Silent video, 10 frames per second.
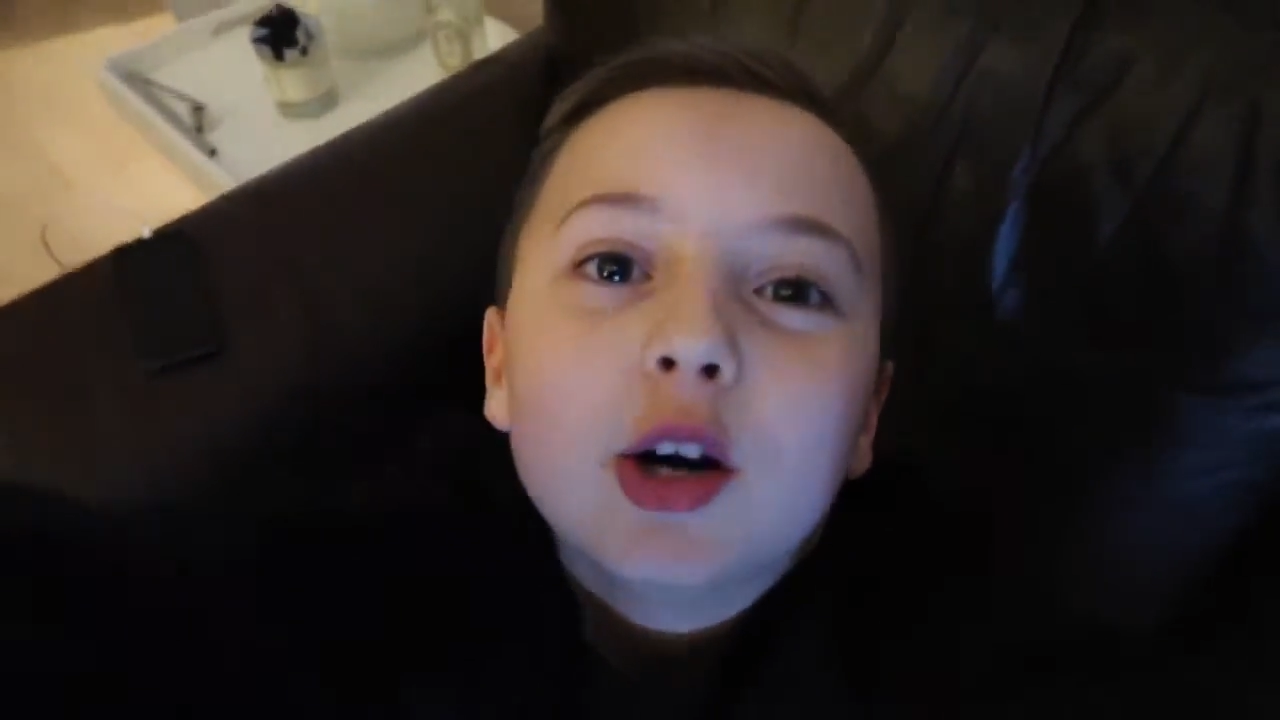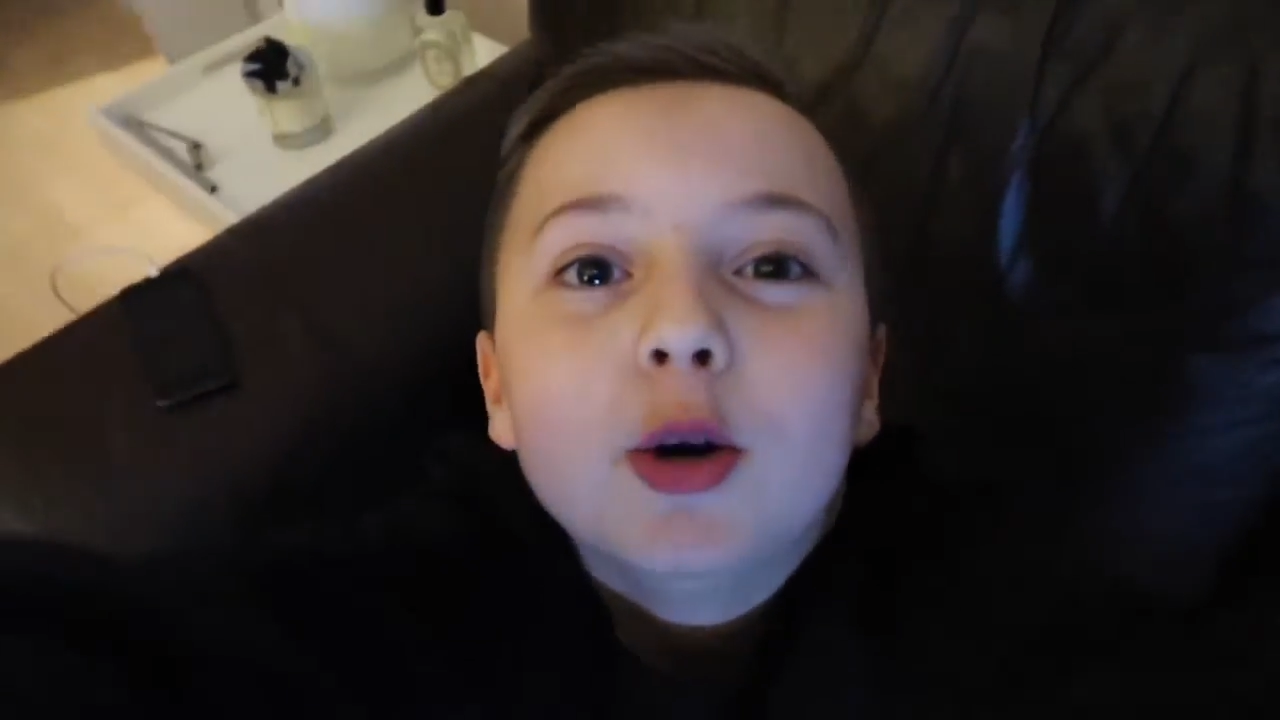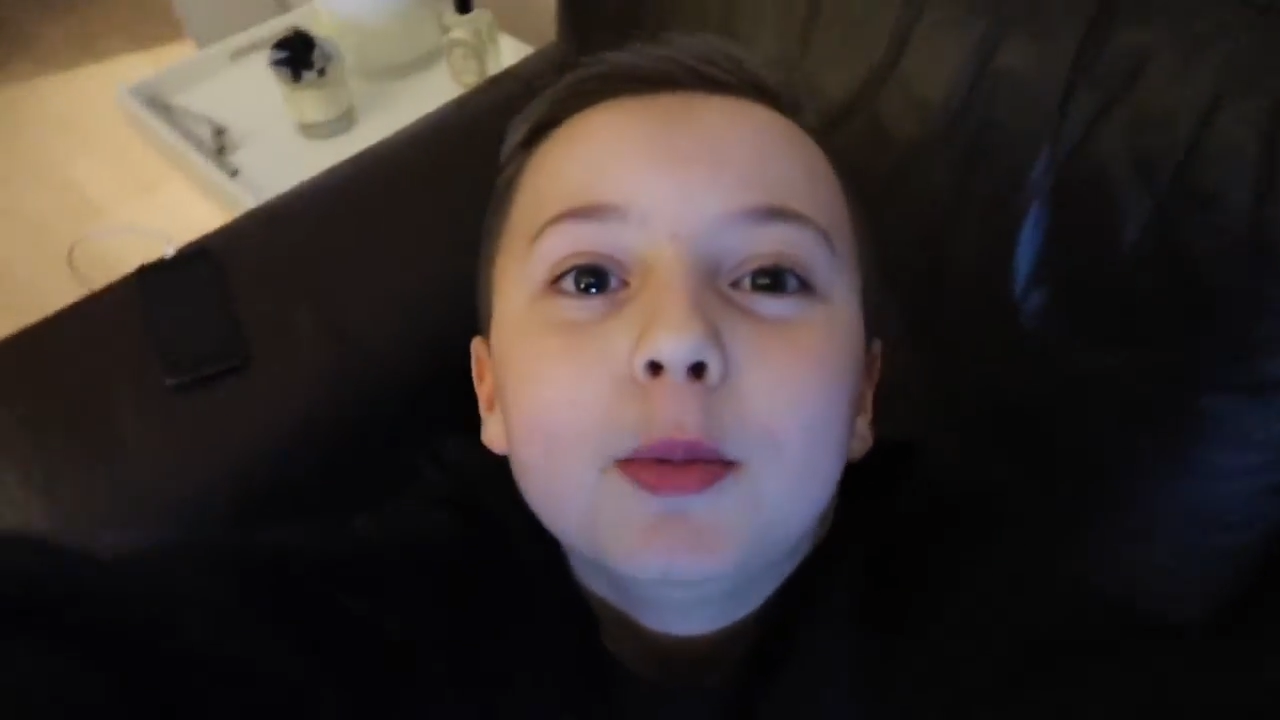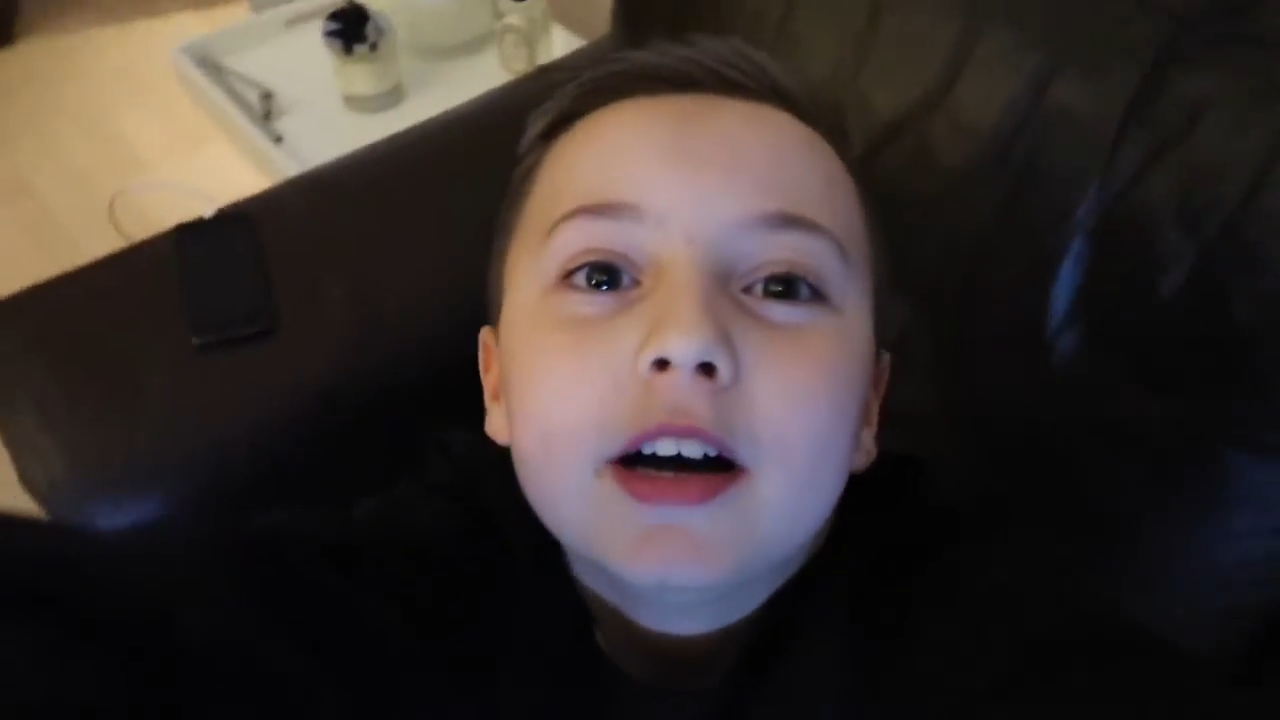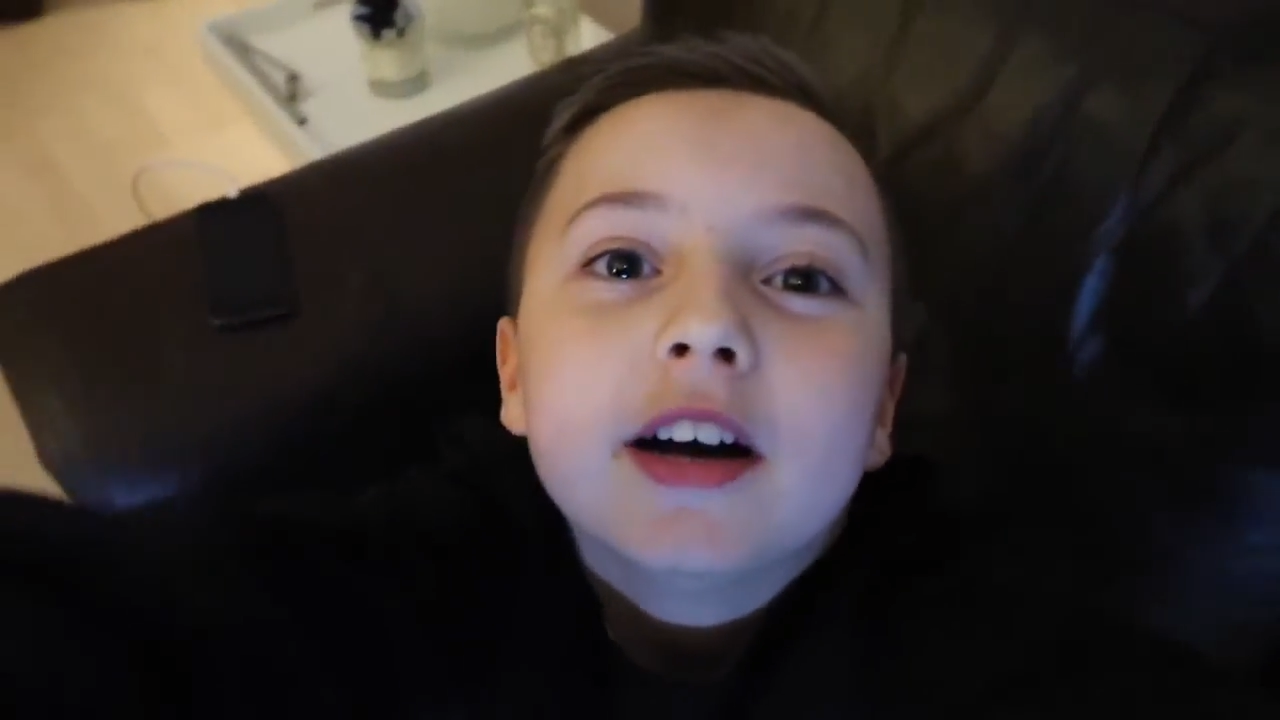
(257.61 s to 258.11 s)

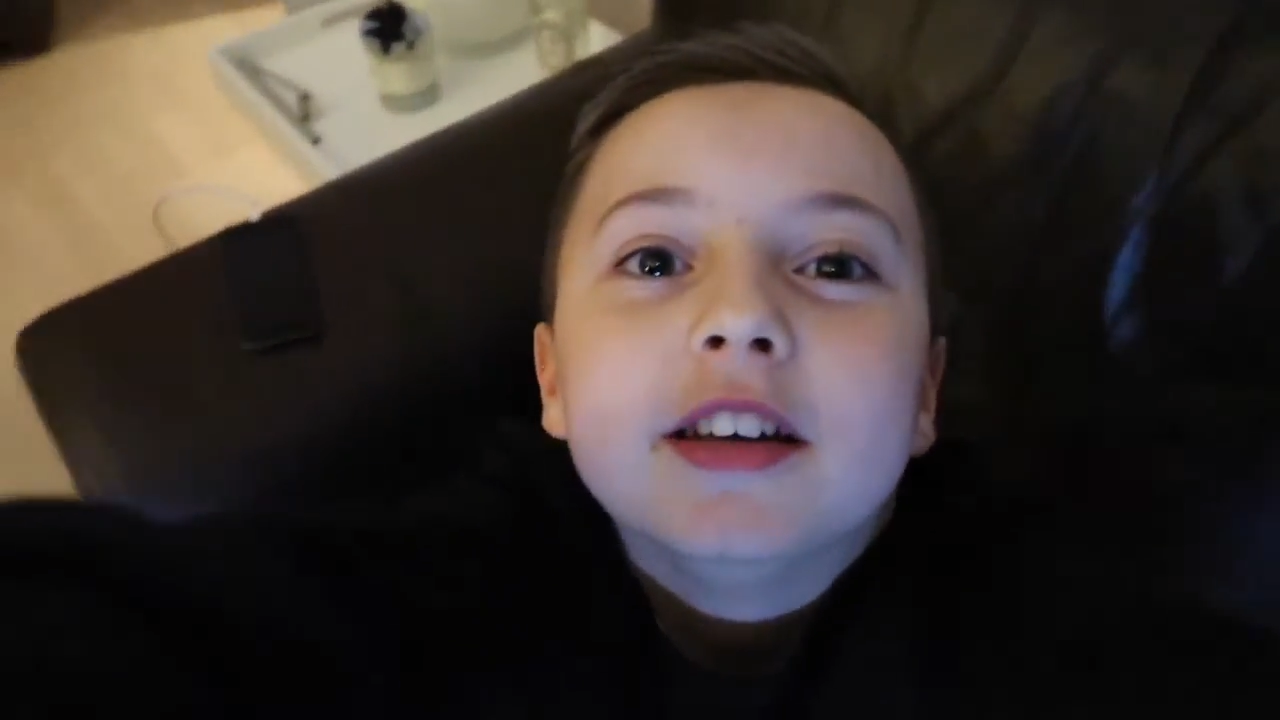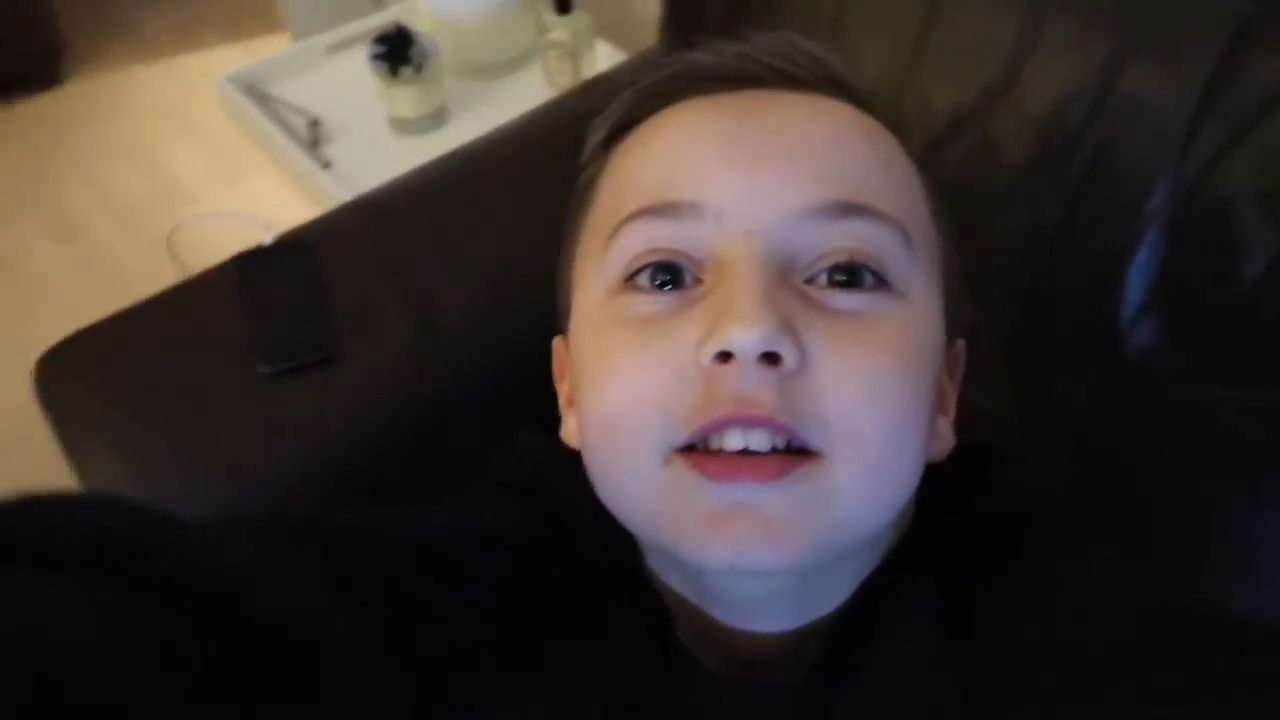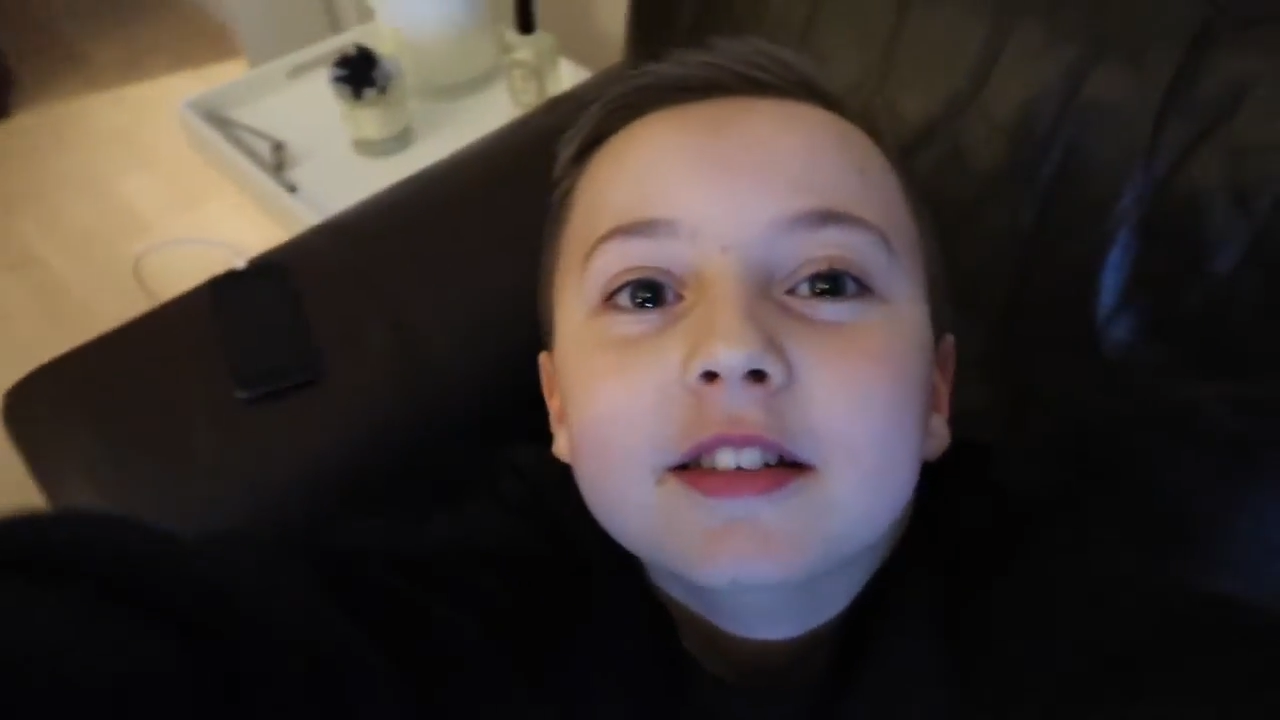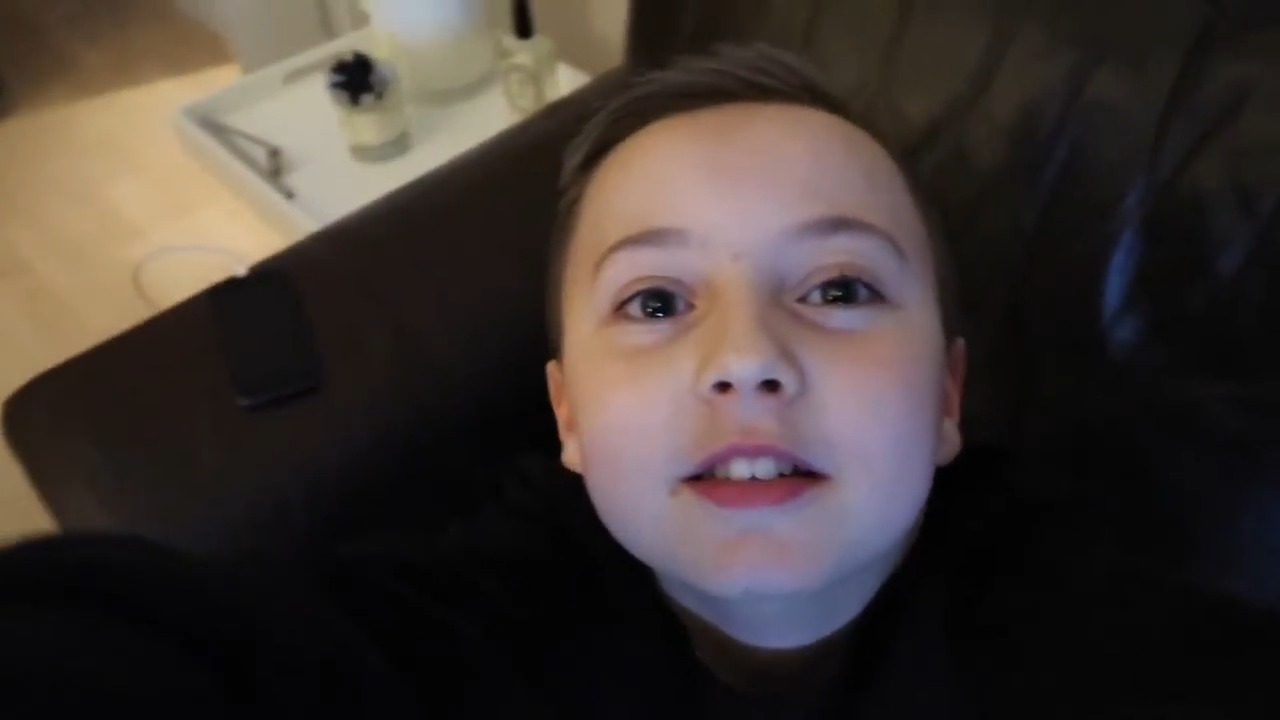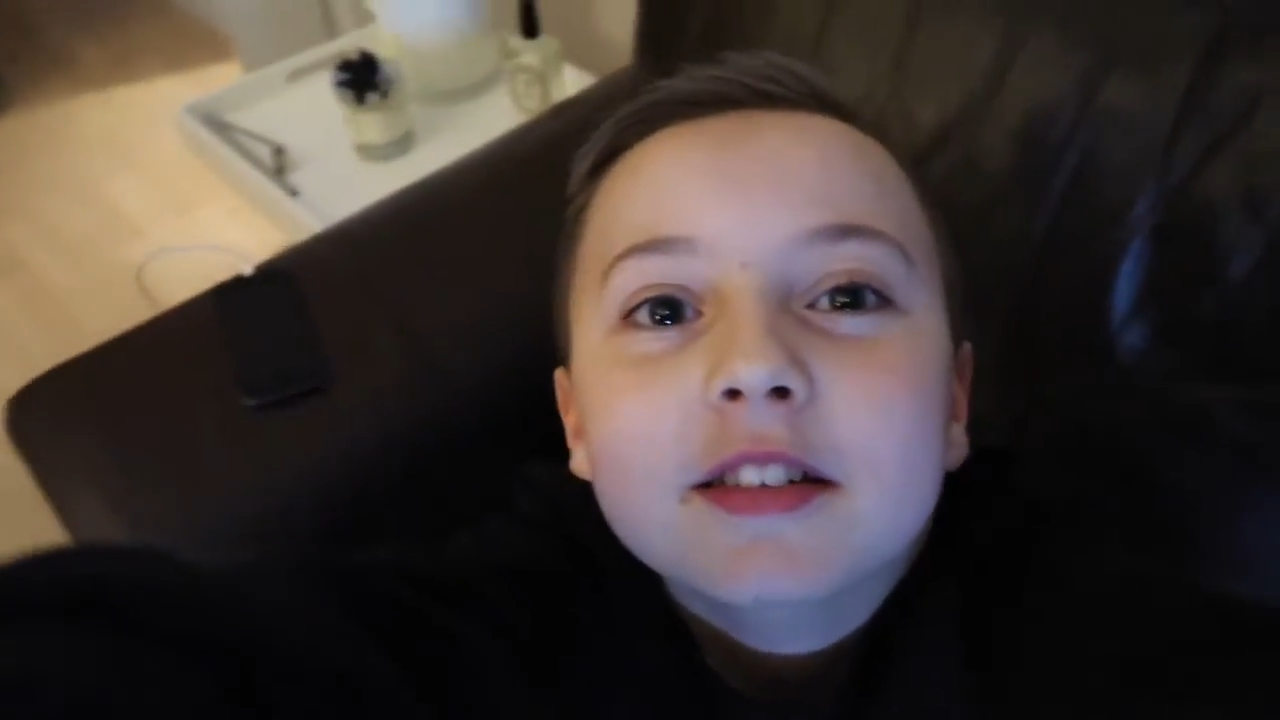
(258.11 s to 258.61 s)
Up high.